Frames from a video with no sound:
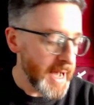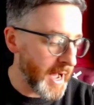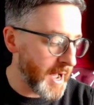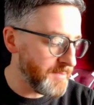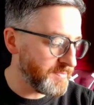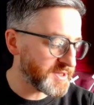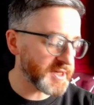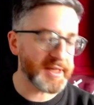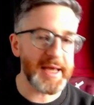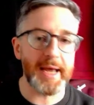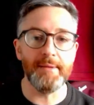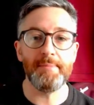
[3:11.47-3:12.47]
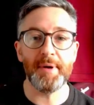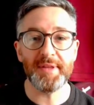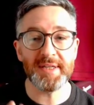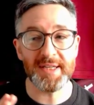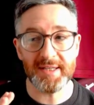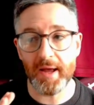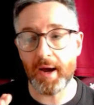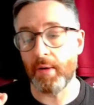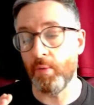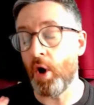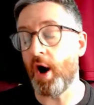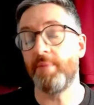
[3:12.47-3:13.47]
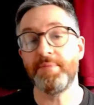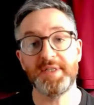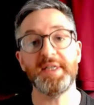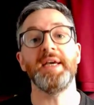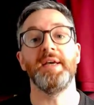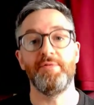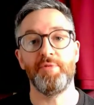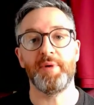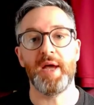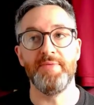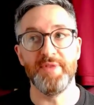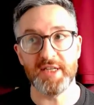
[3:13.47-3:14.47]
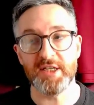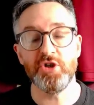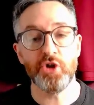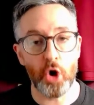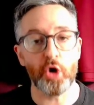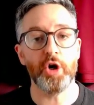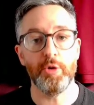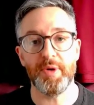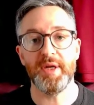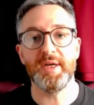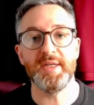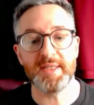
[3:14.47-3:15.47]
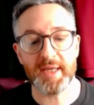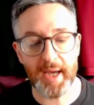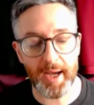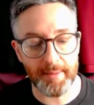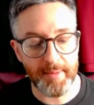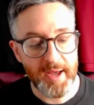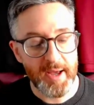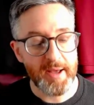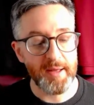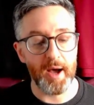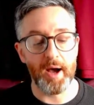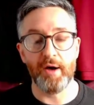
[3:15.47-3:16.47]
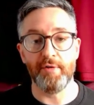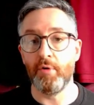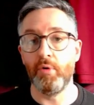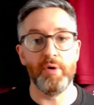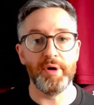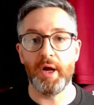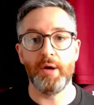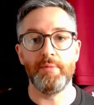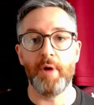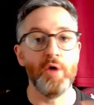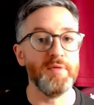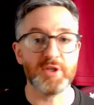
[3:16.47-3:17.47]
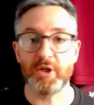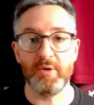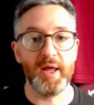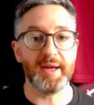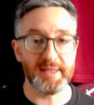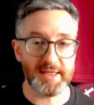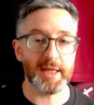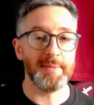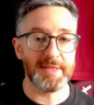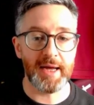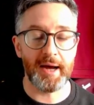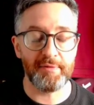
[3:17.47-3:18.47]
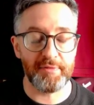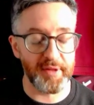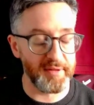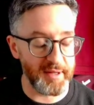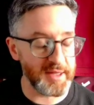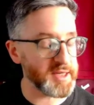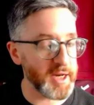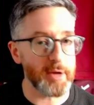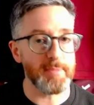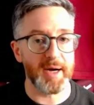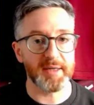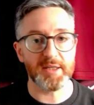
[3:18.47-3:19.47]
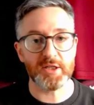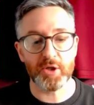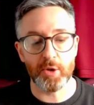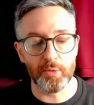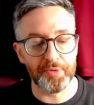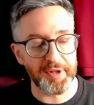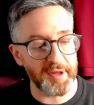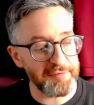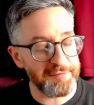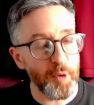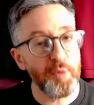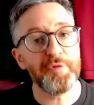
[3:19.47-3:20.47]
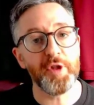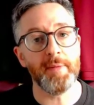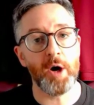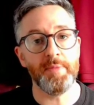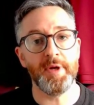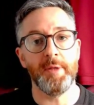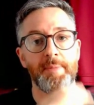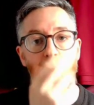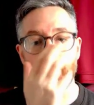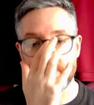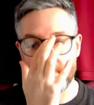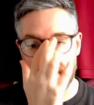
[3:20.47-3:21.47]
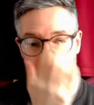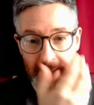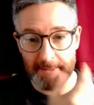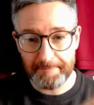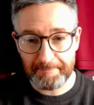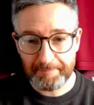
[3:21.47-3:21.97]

Um, so again, but this is what I'm seeing from Ghent. This is not going to be an easy game, uh, uh, or you know, over two legs. It's going to be tough. These are no mugs at all. They're fourth at the moment in the Belgium league.